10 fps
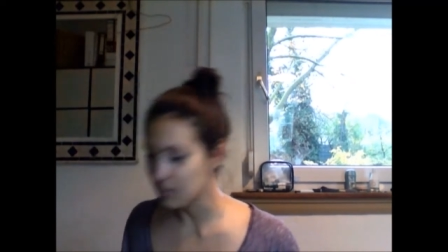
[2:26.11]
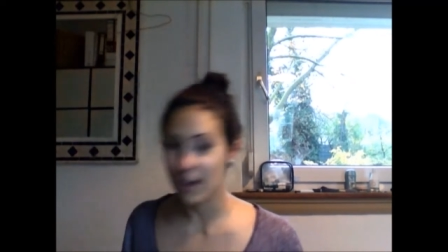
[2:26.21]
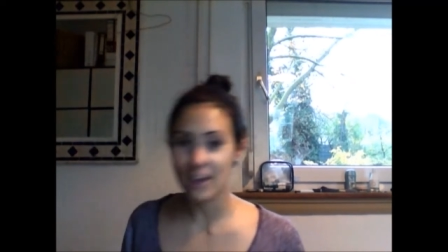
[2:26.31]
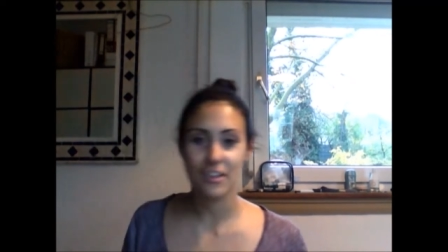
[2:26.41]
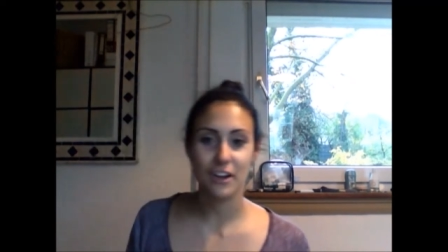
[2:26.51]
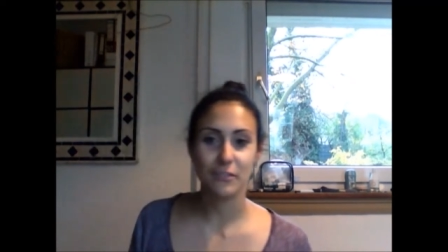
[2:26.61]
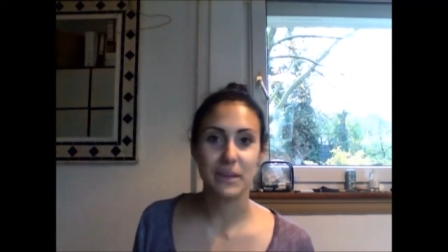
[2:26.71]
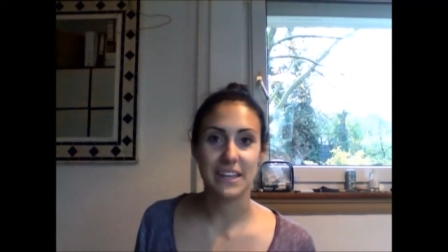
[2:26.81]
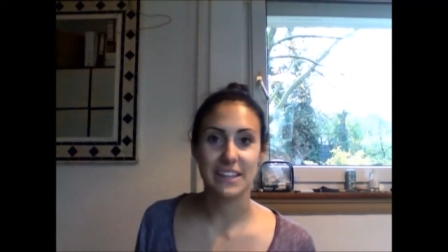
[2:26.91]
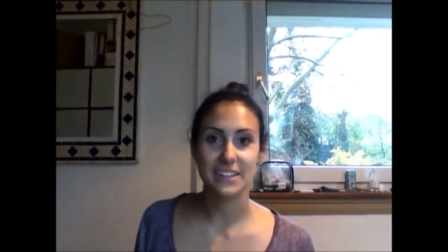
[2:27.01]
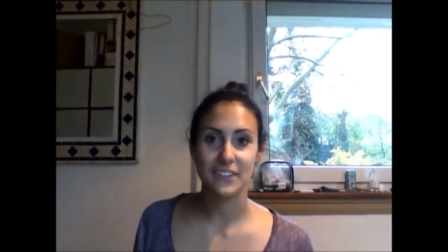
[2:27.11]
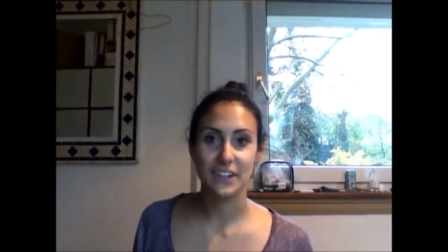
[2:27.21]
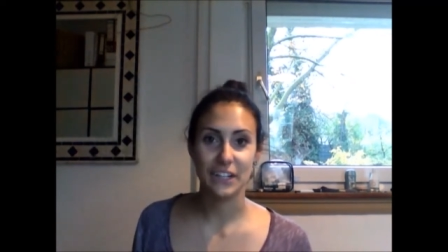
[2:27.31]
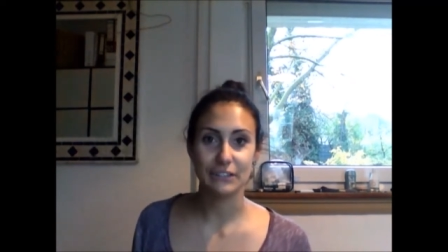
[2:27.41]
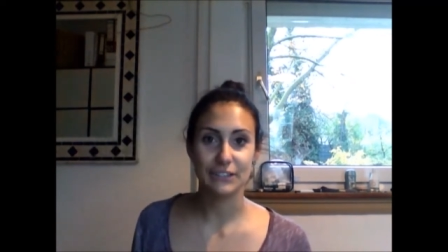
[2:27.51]
why I thought of making this
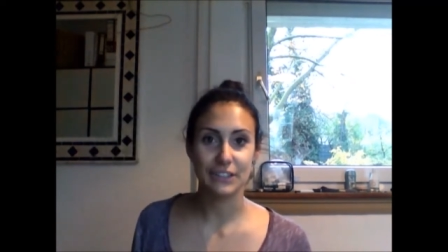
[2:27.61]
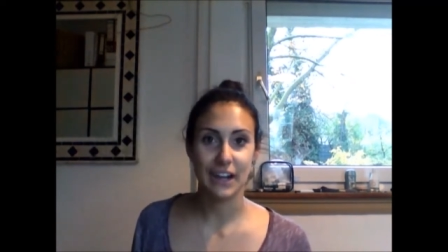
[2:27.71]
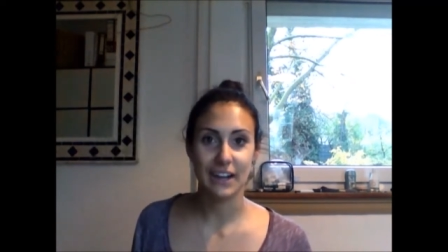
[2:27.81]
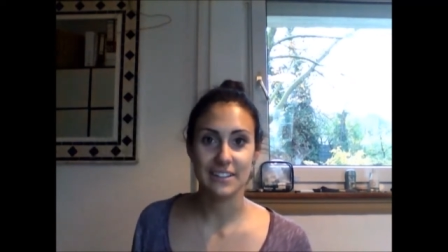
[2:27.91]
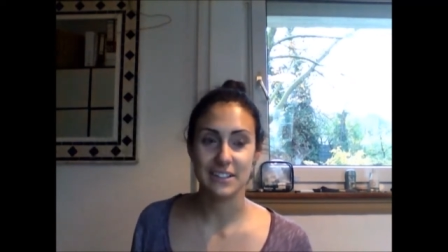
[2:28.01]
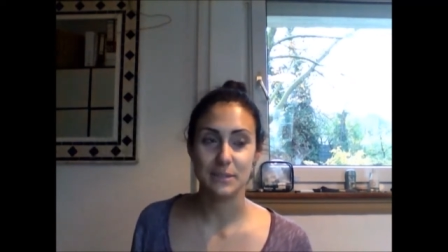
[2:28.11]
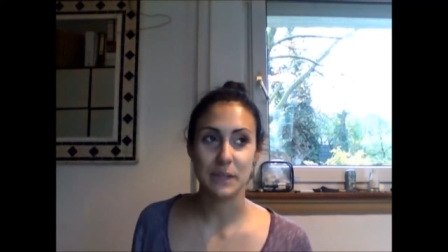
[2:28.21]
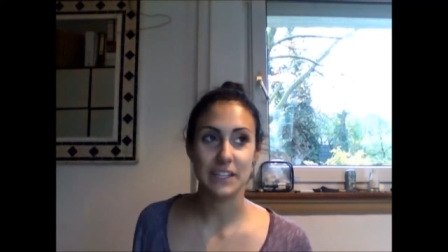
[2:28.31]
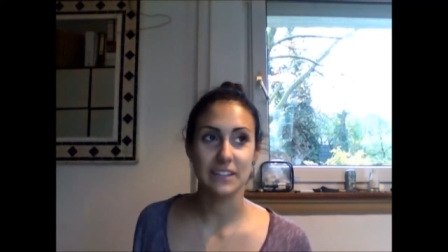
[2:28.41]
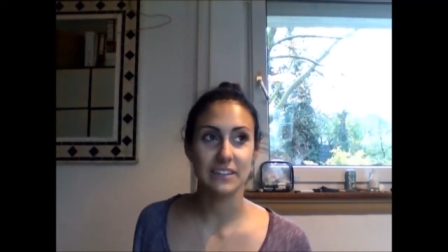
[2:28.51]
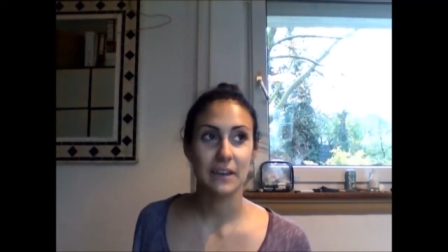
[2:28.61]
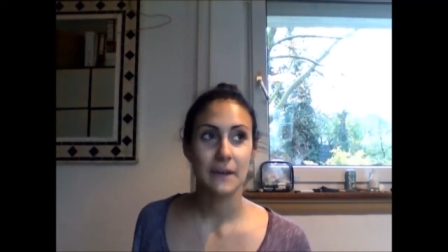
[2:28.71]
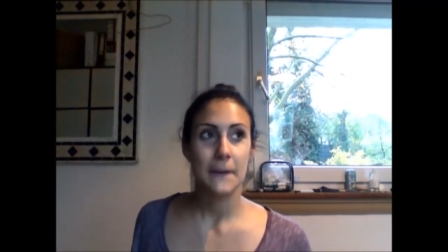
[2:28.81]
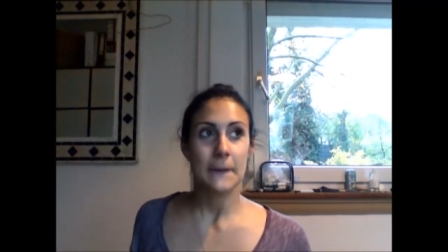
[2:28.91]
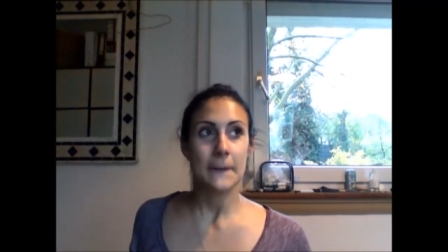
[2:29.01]
video for you guys is because
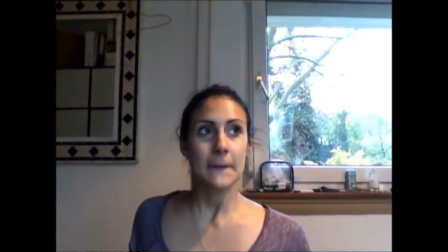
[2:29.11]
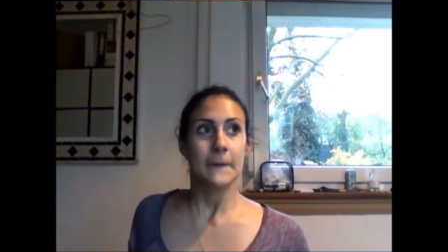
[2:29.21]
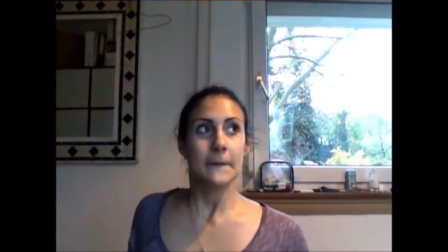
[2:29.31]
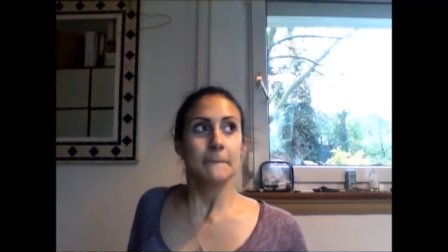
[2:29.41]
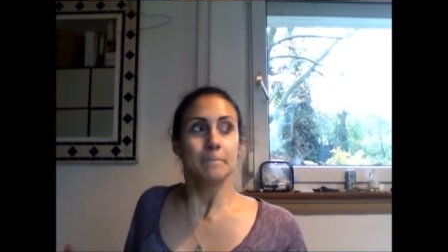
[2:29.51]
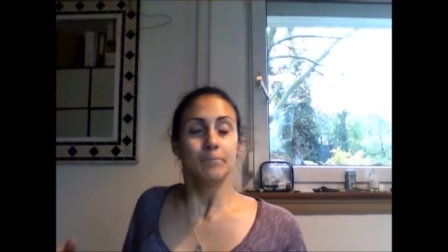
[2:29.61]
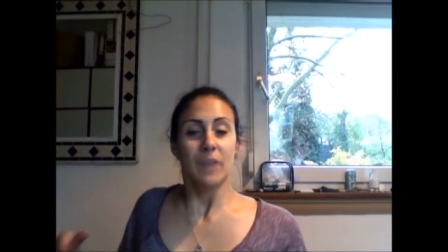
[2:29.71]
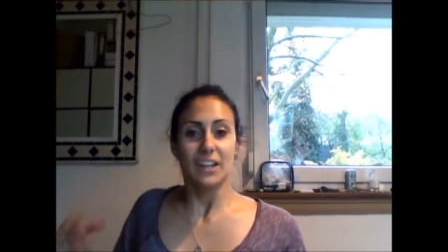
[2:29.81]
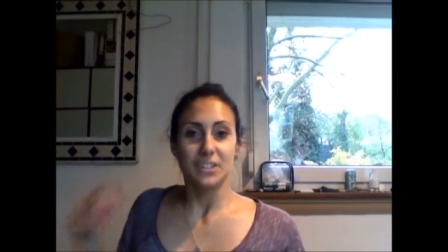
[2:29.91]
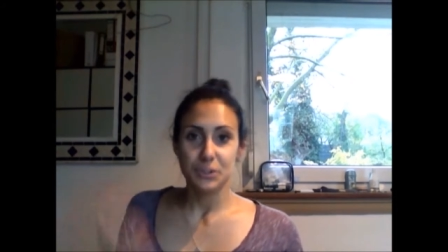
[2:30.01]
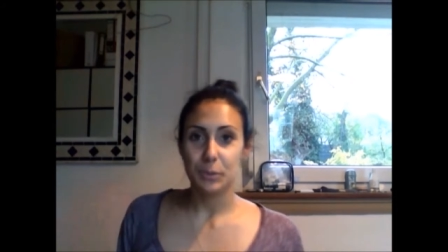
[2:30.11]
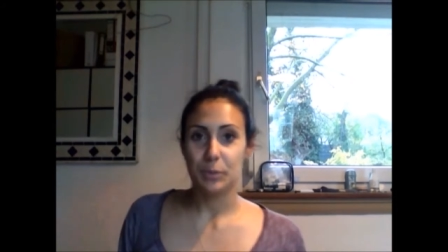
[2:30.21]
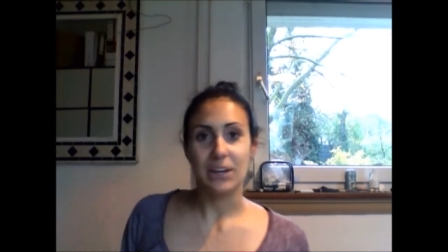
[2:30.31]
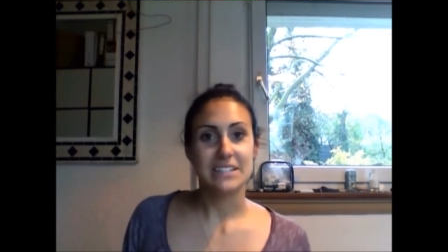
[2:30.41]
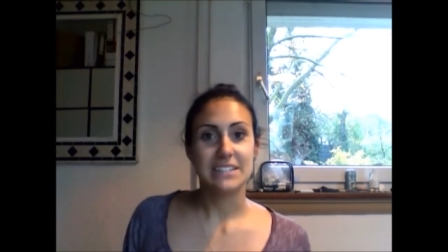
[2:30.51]
I just
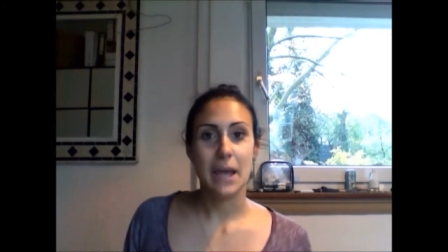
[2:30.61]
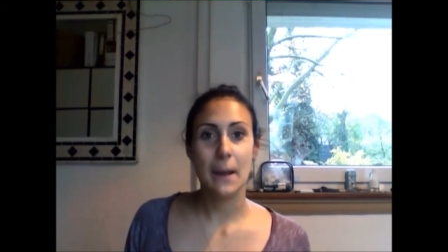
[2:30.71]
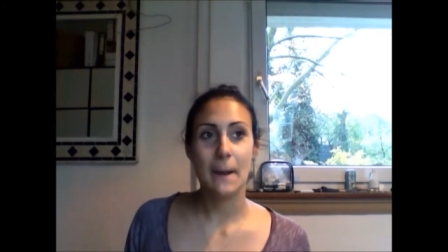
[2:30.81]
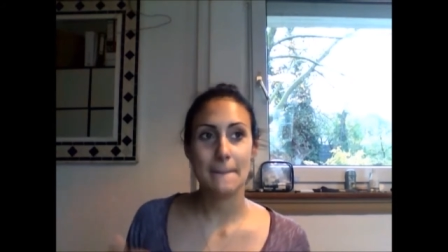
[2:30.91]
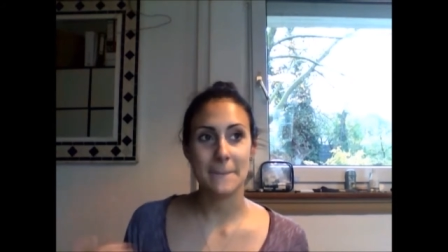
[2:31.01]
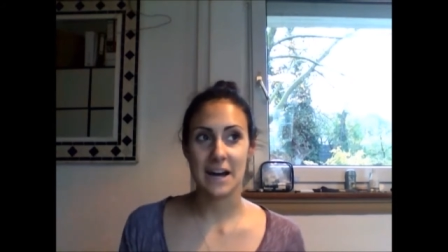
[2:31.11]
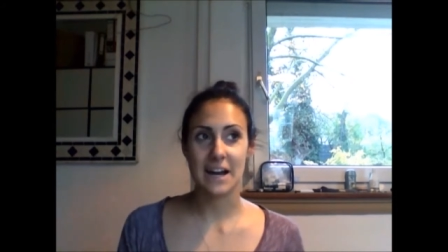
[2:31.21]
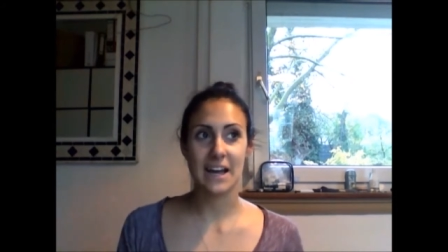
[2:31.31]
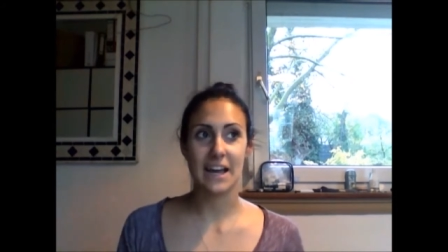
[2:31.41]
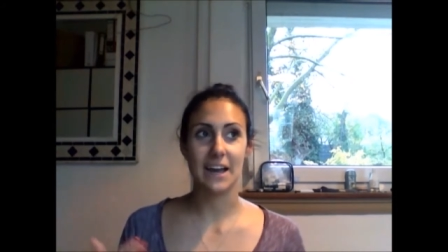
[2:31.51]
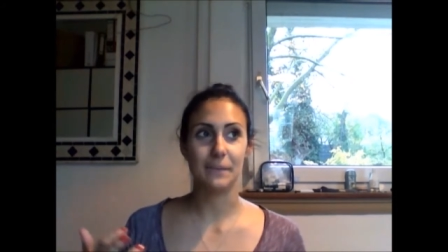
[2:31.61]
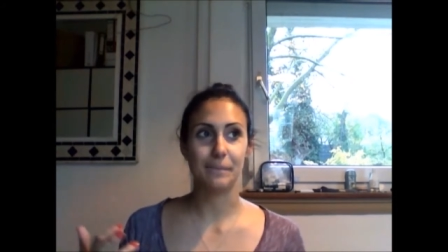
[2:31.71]
replaced my